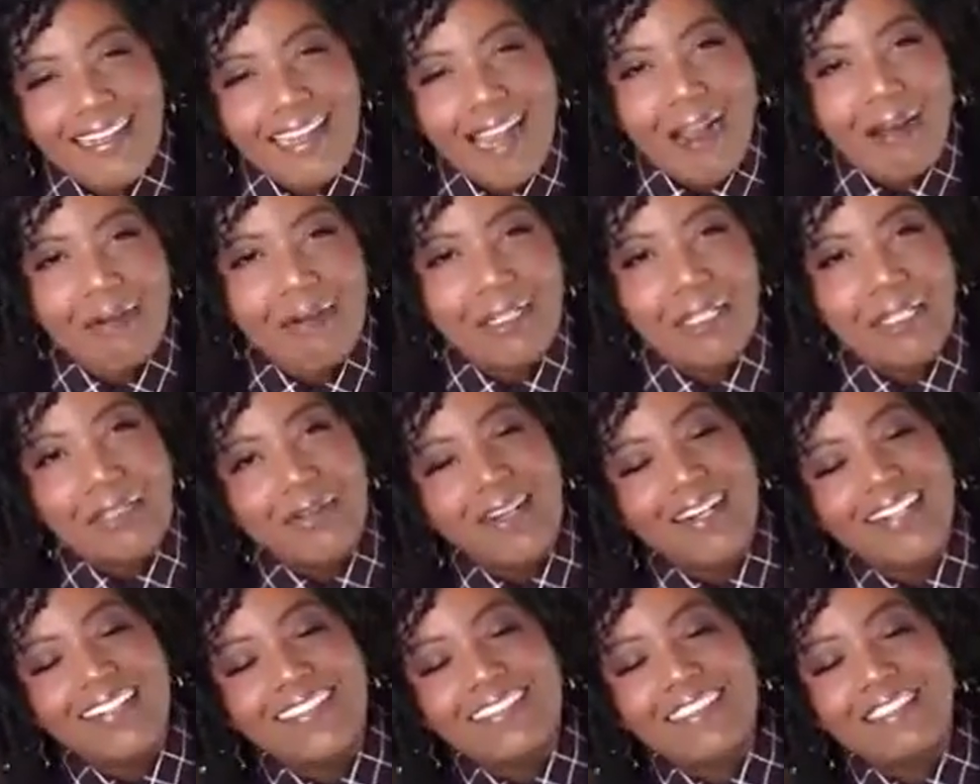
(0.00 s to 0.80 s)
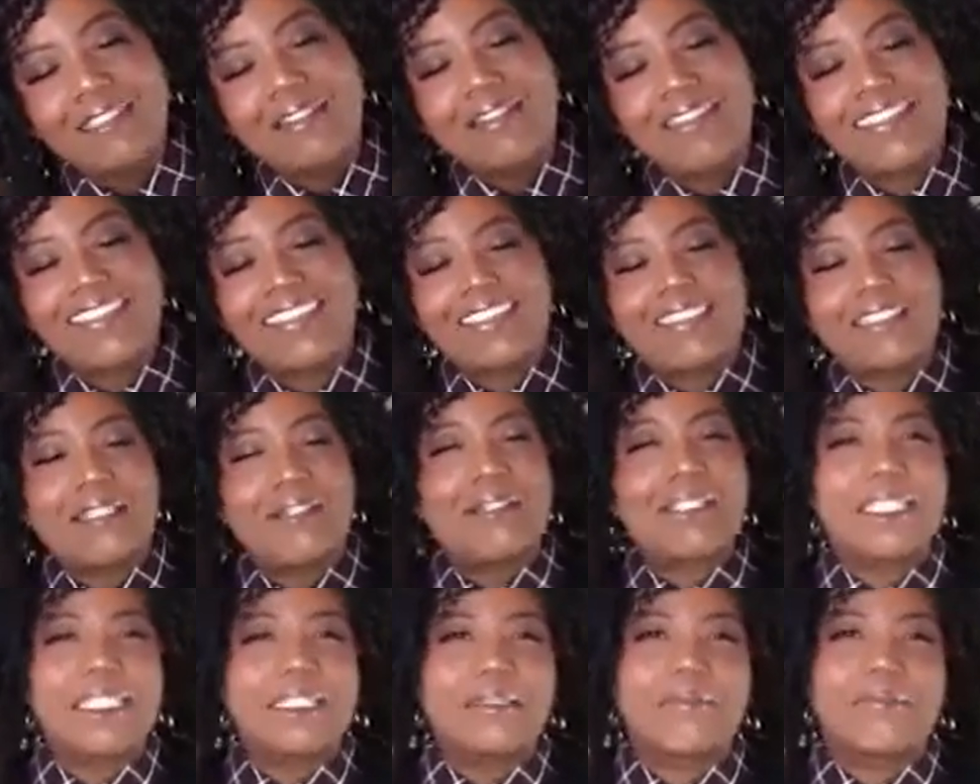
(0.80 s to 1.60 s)
How are you all doing? It's
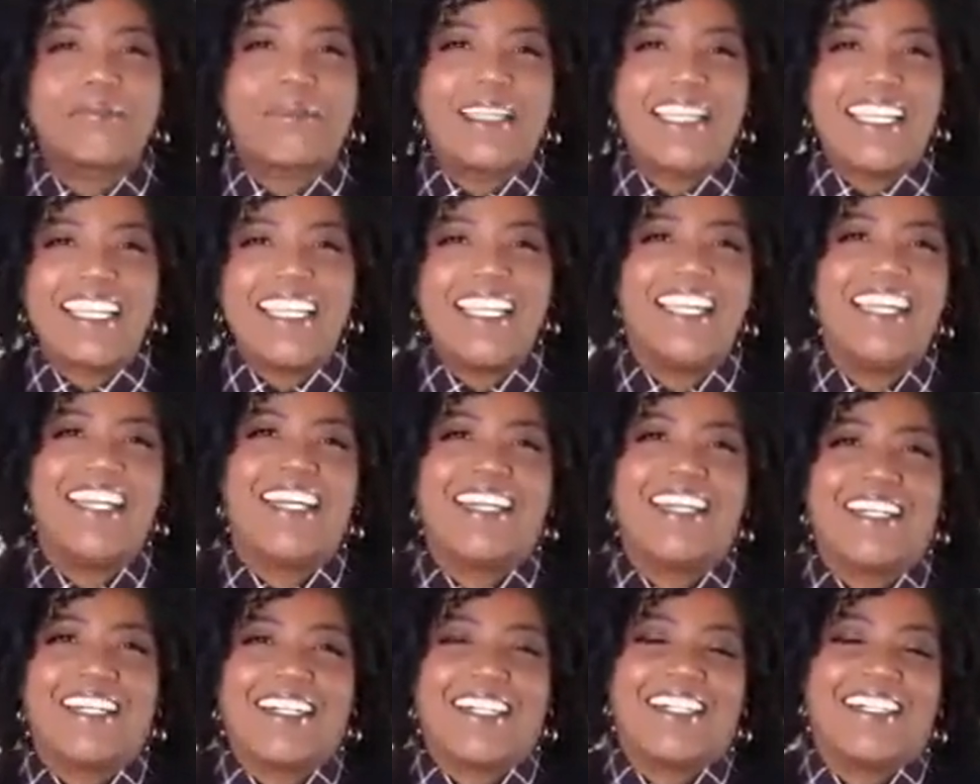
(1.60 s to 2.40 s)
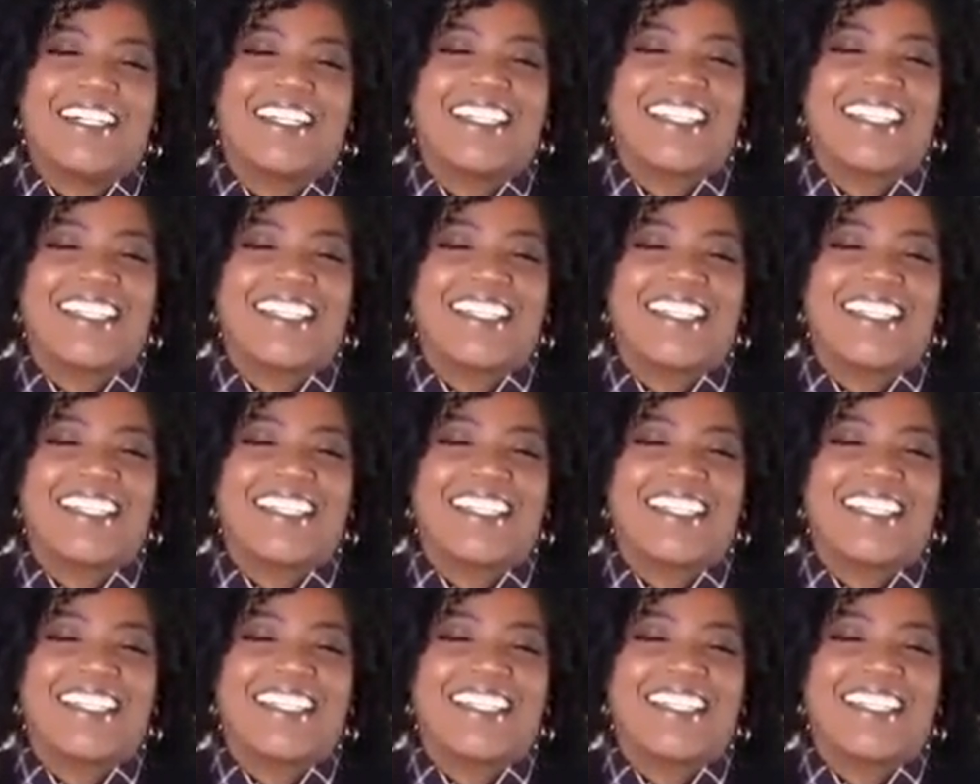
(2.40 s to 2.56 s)
so good to be here.